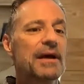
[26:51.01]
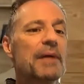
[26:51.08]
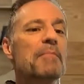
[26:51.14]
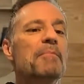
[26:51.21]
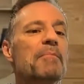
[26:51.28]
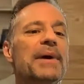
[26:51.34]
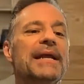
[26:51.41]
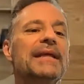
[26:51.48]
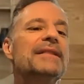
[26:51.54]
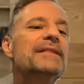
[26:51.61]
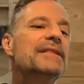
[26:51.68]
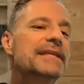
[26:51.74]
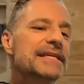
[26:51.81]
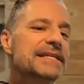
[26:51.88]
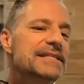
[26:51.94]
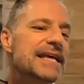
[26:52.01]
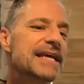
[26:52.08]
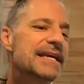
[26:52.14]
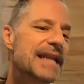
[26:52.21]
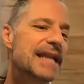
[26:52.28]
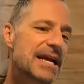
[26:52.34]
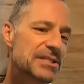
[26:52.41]
but at least they
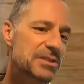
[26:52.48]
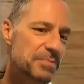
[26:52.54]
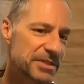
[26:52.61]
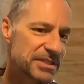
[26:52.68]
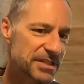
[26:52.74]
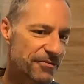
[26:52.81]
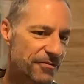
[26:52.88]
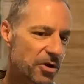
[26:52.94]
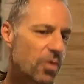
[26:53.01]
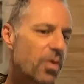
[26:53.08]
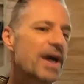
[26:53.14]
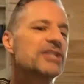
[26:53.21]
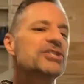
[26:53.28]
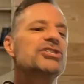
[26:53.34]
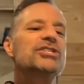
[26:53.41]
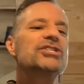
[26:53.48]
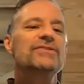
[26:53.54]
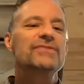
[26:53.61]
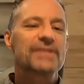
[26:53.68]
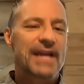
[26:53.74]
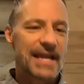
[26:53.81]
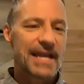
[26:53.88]
can ask specific questions
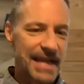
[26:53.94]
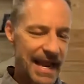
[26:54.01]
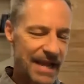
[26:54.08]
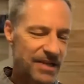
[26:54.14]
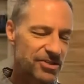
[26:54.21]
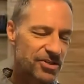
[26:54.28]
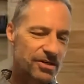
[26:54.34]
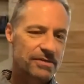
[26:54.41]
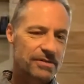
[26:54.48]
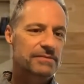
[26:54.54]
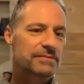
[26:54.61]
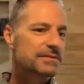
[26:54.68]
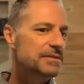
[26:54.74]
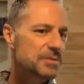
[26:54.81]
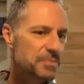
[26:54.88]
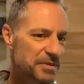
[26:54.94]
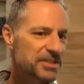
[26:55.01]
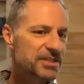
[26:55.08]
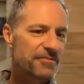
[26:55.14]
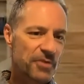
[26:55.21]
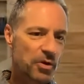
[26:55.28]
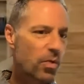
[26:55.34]
and I can answer
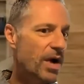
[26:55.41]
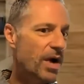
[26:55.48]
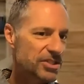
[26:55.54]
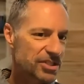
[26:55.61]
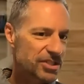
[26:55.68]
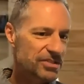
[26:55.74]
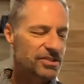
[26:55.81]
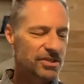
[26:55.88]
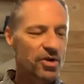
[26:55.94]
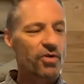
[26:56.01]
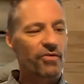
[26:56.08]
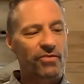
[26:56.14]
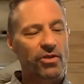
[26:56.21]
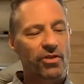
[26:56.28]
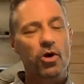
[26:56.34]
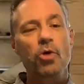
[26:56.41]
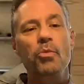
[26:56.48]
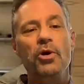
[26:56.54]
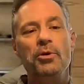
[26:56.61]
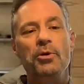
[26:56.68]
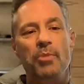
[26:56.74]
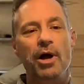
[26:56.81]
specific questions and go over the
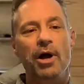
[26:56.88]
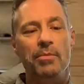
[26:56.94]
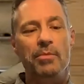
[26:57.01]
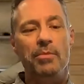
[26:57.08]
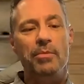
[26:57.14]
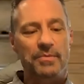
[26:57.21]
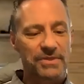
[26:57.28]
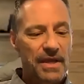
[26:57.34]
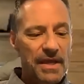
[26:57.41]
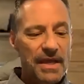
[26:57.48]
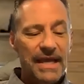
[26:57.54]
homework problems